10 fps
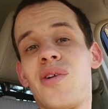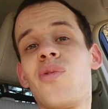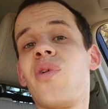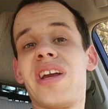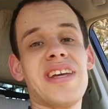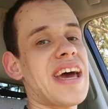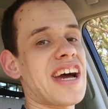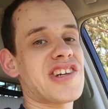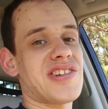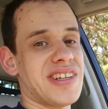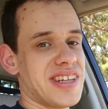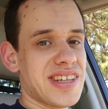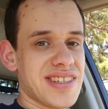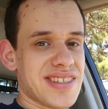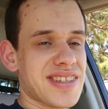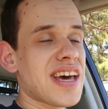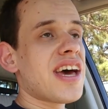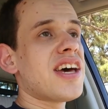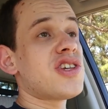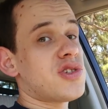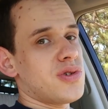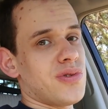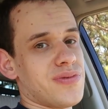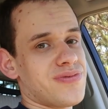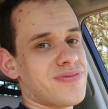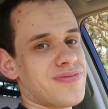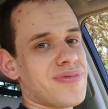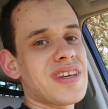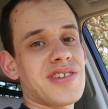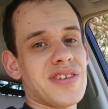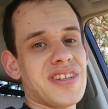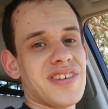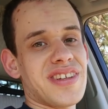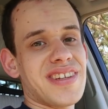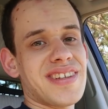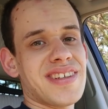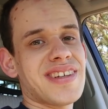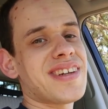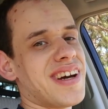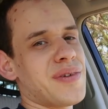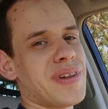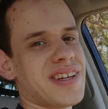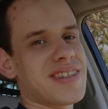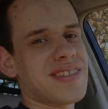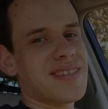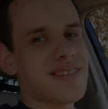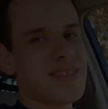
out what it actually is soon. So until then, God bless.